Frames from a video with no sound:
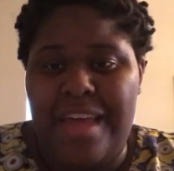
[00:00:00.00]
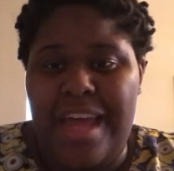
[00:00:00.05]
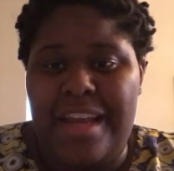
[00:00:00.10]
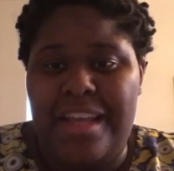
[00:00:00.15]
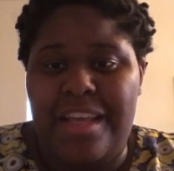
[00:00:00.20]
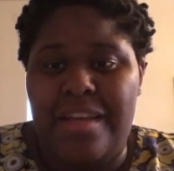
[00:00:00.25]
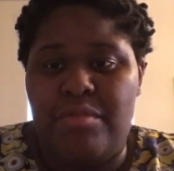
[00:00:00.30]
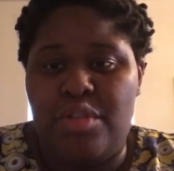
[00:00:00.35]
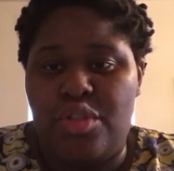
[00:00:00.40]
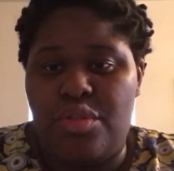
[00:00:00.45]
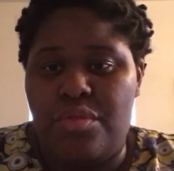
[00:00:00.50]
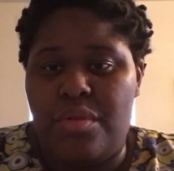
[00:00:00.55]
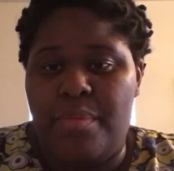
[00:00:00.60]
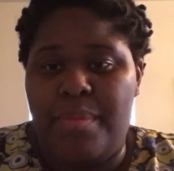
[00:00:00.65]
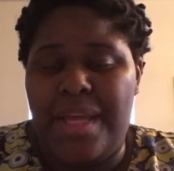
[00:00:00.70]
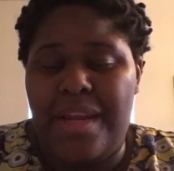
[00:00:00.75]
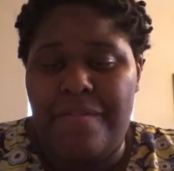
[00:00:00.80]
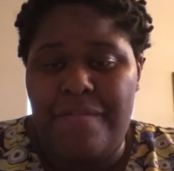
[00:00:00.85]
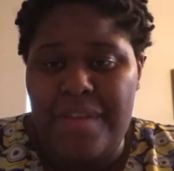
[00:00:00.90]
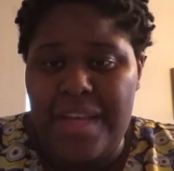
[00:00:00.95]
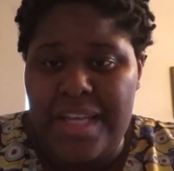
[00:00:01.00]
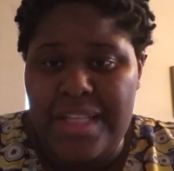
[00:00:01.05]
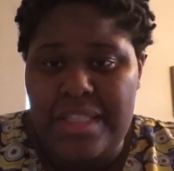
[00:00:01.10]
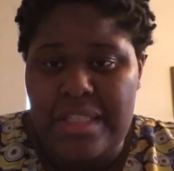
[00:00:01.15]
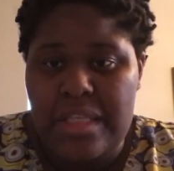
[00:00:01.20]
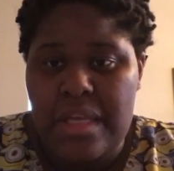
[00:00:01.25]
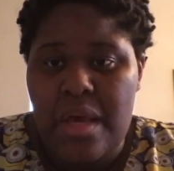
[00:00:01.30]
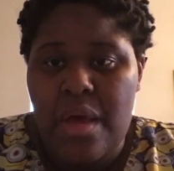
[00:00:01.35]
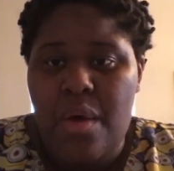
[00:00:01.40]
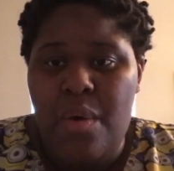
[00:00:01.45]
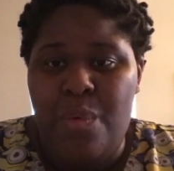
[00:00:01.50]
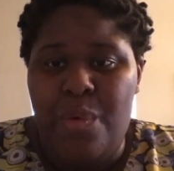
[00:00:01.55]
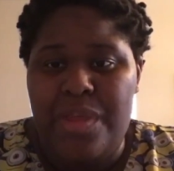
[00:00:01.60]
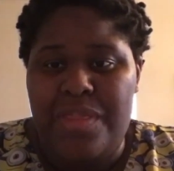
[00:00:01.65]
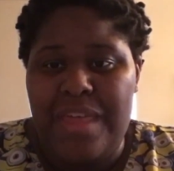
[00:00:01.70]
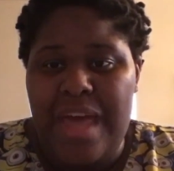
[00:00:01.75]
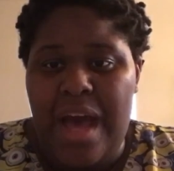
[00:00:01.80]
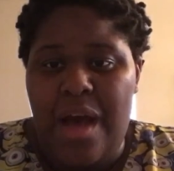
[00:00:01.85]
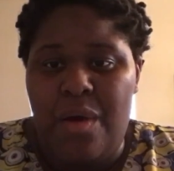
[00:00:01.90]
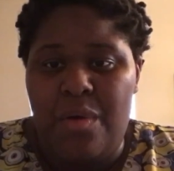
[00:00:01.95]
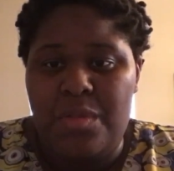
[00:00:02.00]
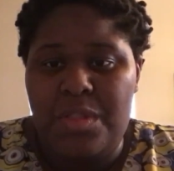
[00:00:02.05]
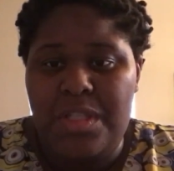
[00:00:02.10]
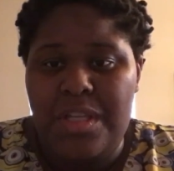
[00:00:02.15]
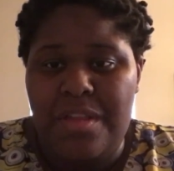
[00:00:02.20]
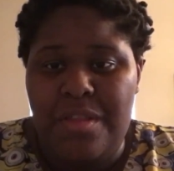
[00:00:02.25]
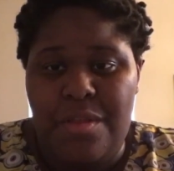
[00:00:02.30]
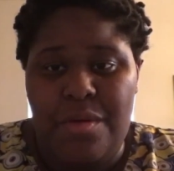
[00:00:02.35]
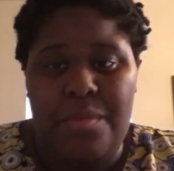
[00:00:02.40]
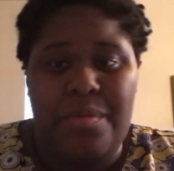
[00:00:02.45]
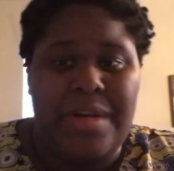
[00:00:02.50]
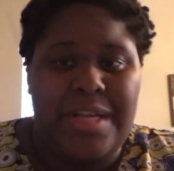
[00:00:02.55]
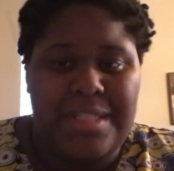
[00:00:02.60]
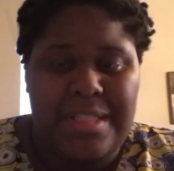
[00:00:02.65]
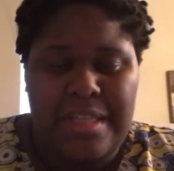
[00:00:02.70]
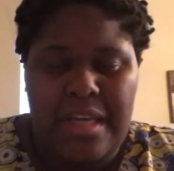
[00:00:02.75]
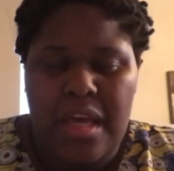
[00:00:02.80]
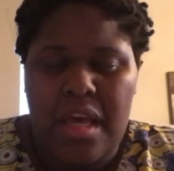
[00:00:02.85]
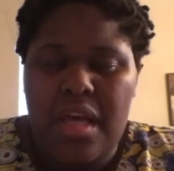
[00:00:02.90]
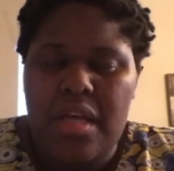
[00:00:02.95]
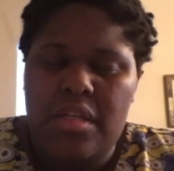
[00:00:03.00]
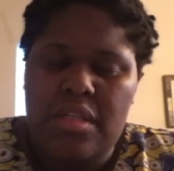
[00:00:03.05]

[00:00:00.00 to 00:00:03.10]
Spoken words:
that gives you the benefits without the risk.